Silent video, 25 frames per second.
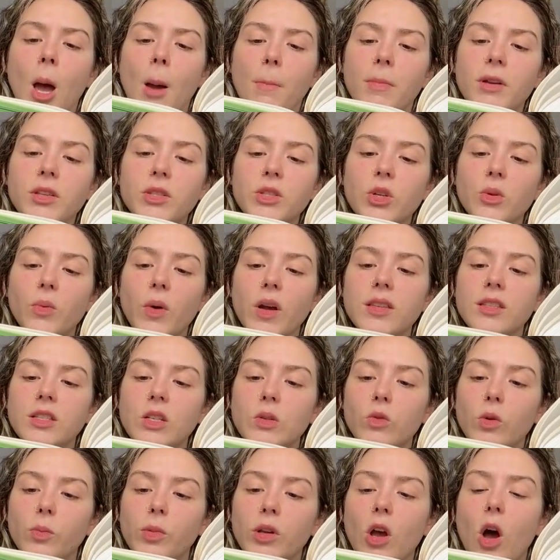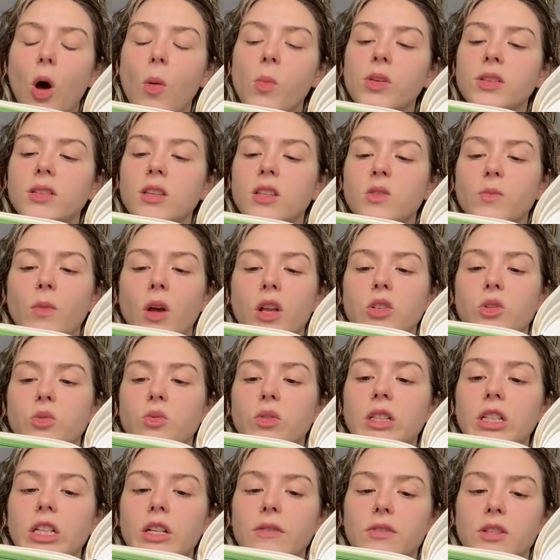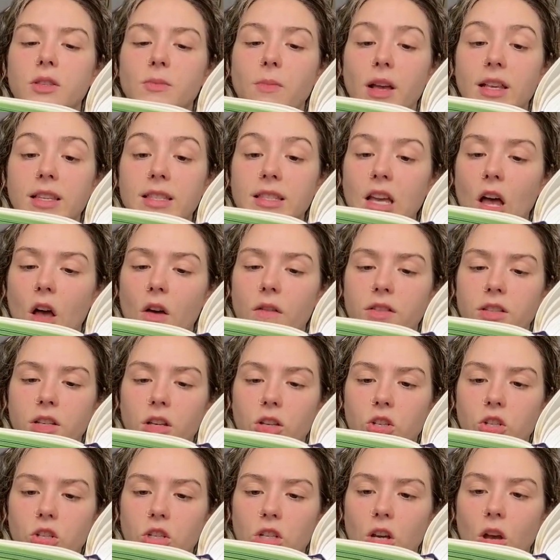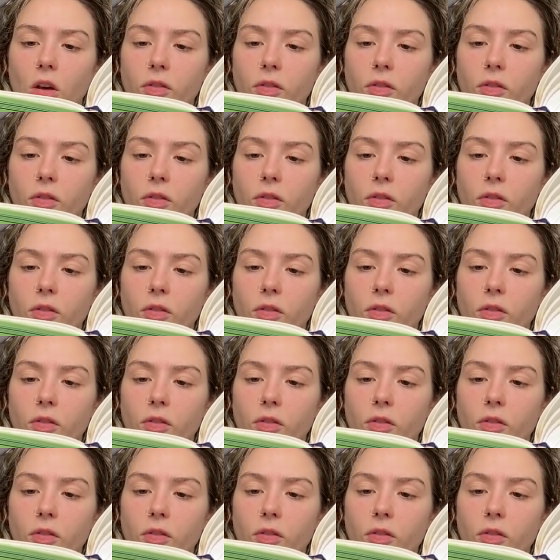Mr. Weston will be almost as much relieved as myself, said she.